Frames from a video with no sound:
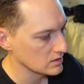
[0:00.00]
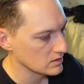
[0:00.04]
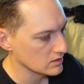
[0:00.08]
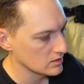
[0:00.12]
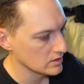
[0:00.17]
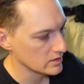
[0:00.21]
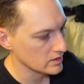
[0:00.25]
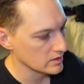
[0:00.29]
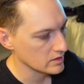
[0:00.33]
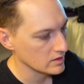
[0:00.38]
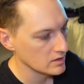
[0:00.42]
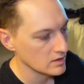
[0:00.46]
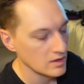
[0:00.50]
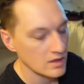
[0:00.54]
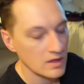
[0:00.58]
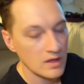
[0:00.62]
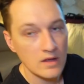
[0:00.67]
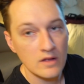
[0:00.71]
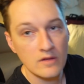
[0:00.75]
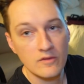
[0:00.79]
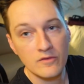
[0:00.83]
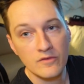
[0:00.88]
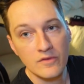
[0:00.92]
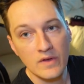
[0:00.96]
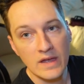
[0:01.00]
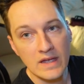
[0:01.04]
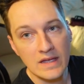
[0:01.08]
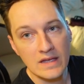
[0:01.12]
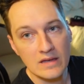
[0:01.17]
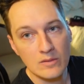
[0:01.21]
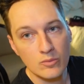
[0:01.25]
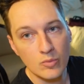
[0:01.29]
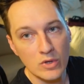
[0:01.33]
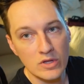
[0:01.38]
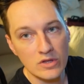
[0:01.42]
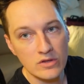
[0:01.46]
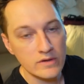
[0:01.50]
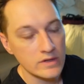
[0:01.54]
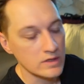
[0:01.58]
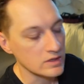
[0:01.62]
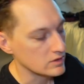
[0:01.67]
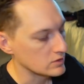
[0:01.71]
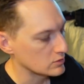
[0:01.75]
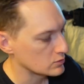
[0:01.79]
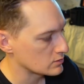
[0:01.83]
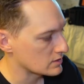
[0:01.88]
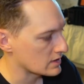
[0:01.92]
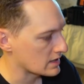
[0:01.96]
long fade, but you can
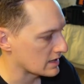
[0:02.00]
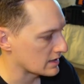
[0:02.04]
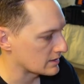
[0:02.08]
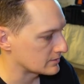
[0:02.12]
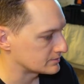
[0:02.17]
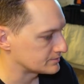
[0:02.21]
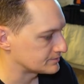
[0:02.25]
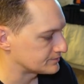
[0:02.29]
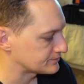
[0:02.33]
do that.